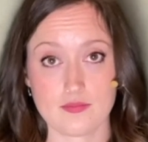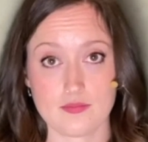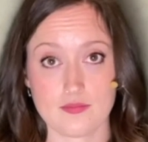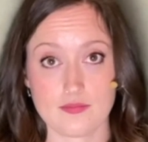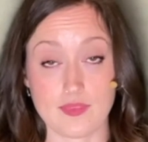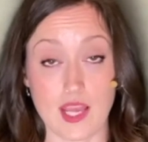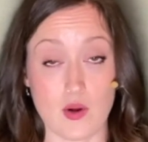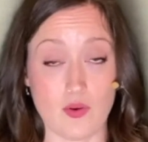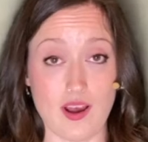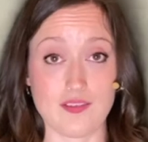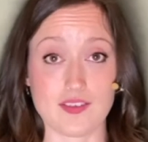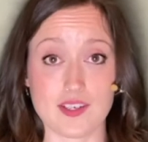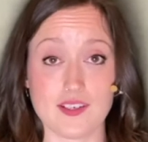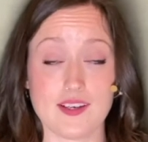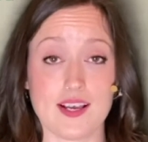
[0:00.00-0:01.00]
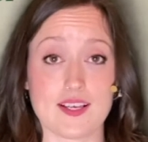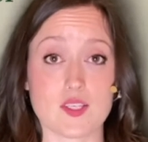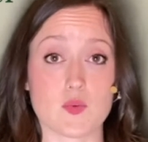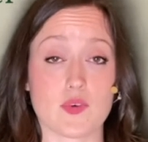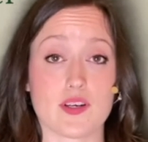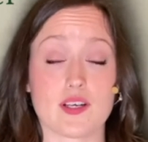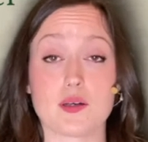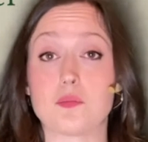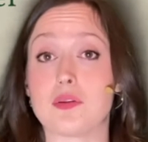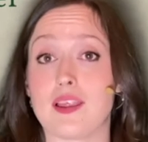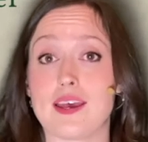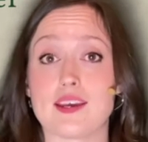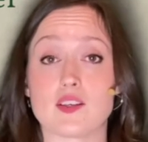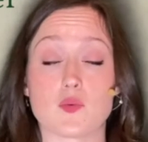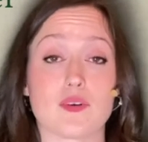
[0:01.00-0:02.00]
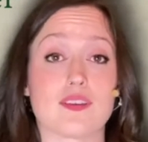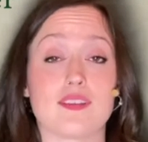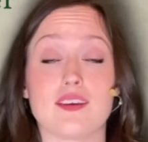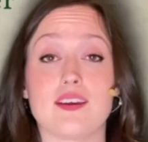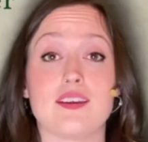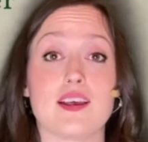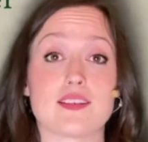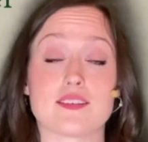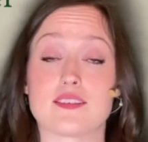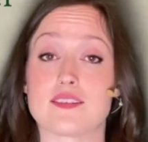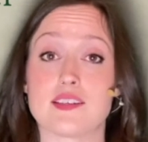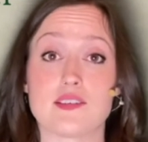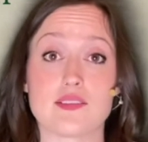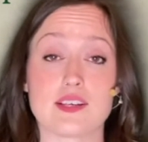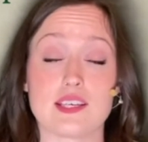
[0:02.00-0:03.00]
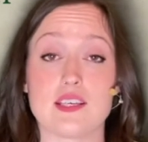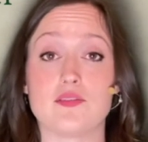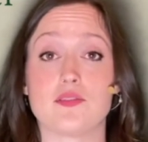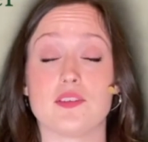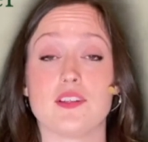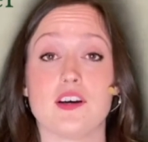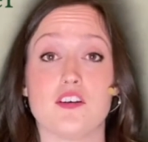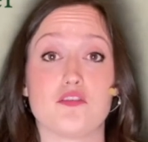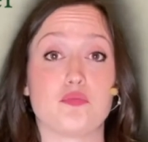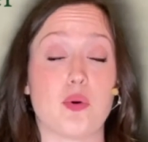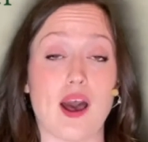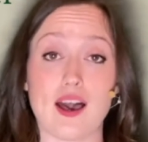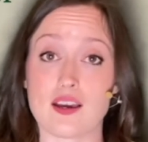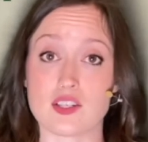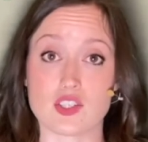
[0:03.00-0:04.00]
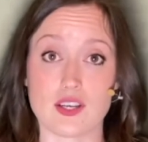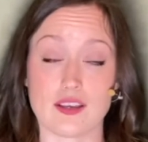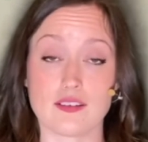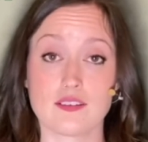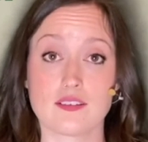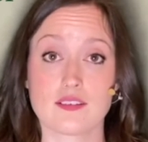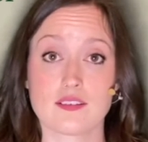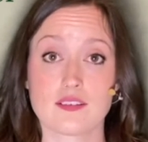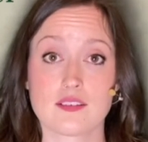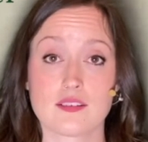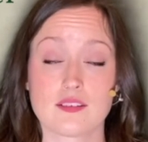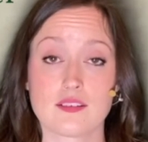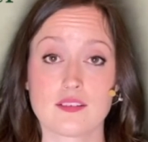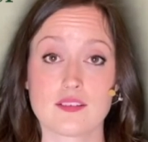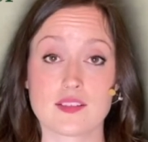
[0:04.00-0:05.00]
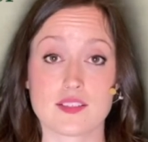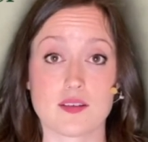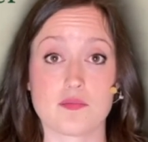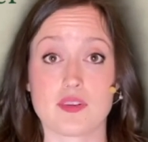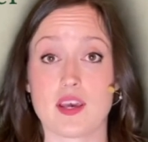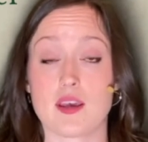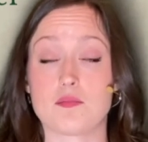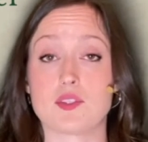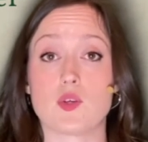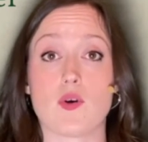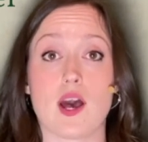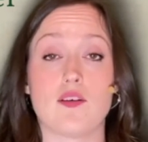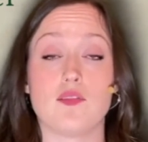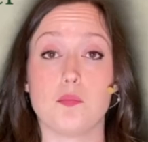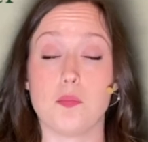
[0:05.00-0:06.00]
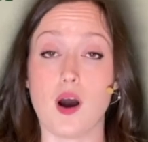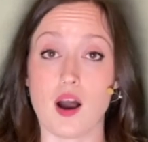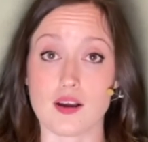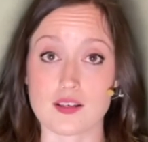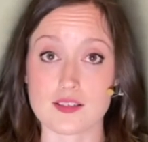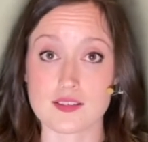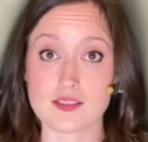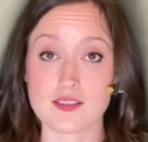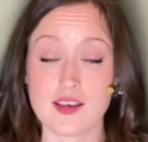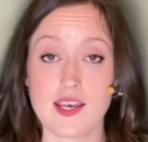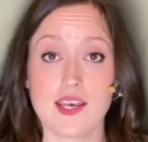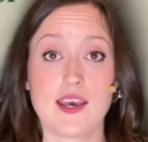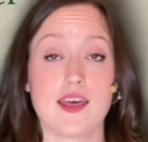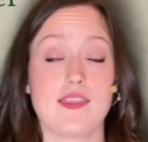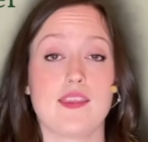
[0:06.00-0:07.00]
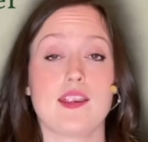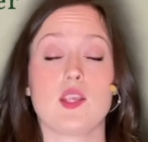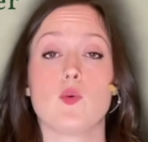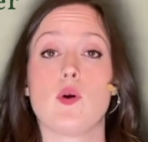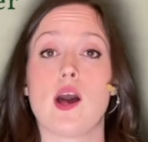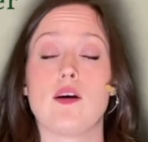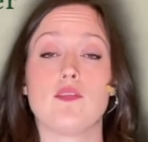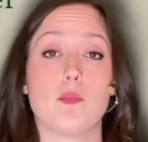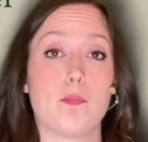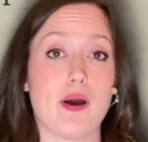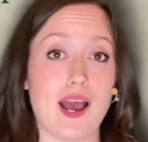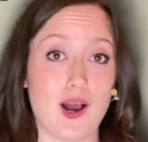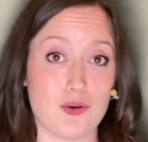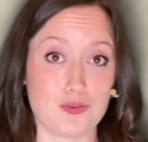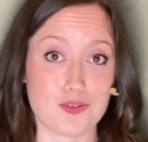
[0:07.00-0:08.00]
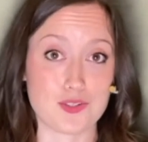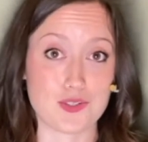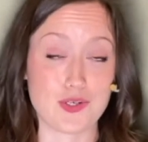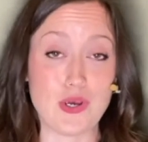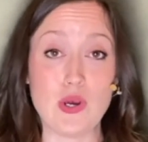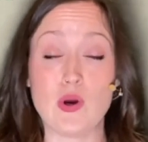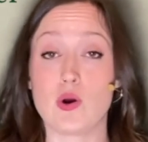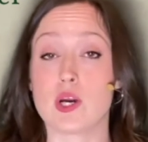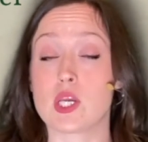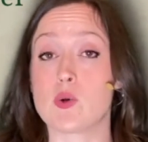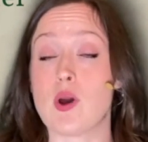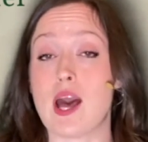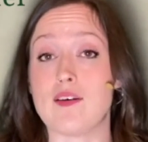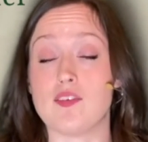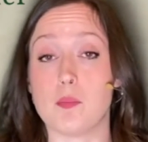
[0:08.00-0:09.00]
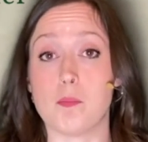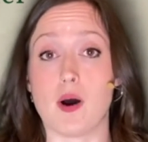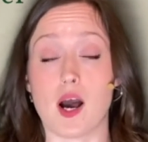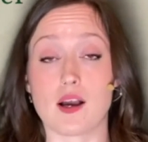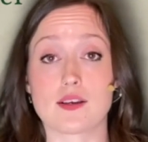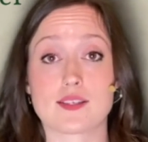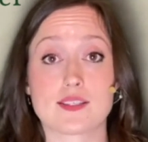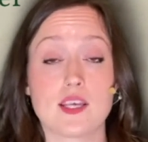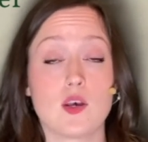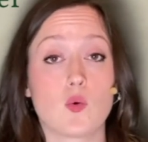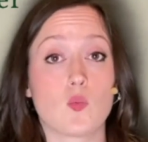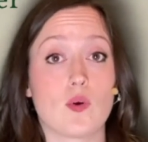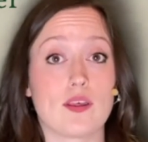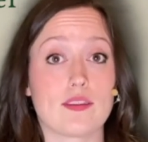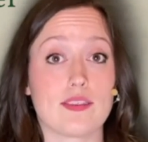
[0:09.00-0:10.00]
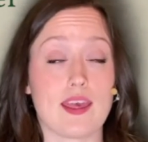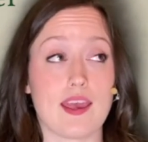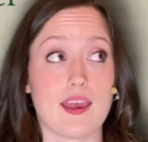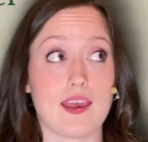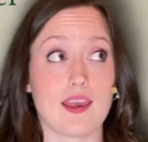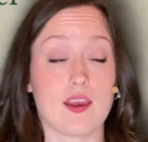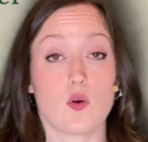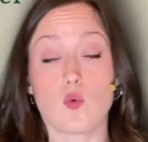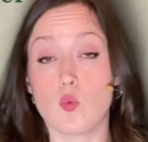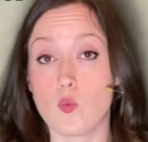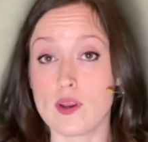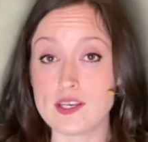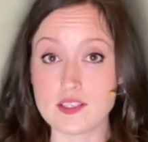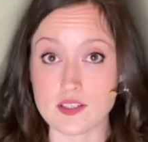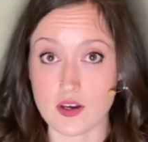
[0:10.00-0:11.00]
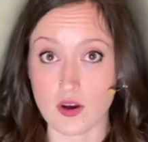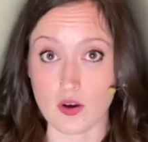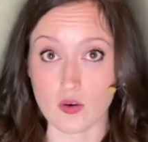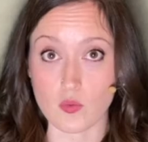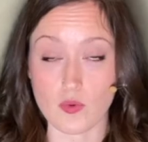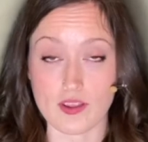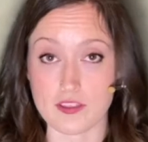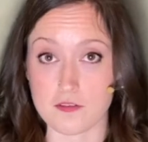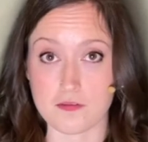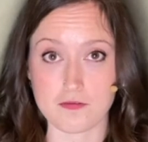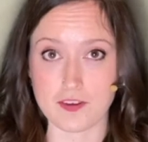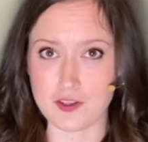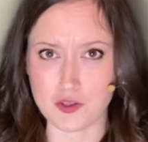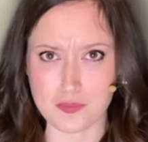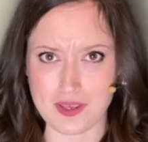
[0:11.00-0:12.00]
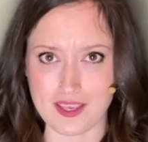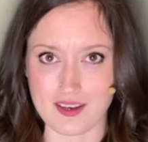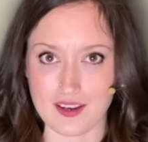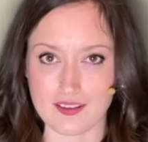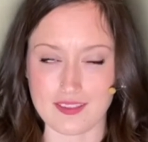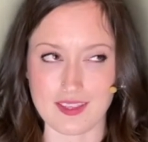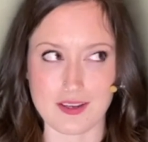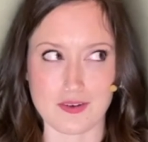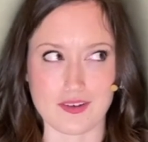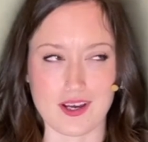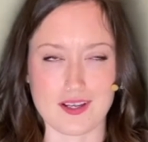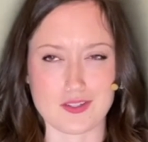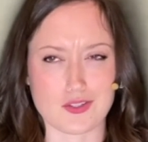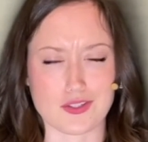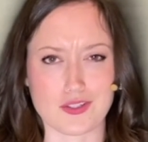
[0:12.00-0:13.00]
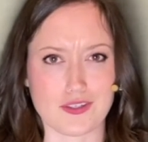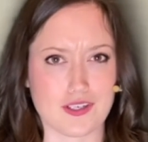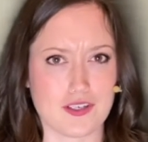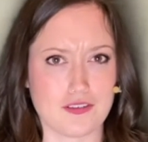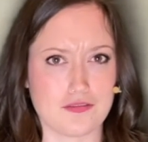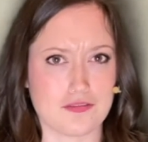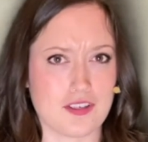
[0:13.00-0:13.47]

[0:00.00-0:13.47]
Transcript: However, as we're plagued with the necessary evil of packaging, sometimes you have a box, and then you have a pouch, or you have a box with a window with film in it that you're not sure of,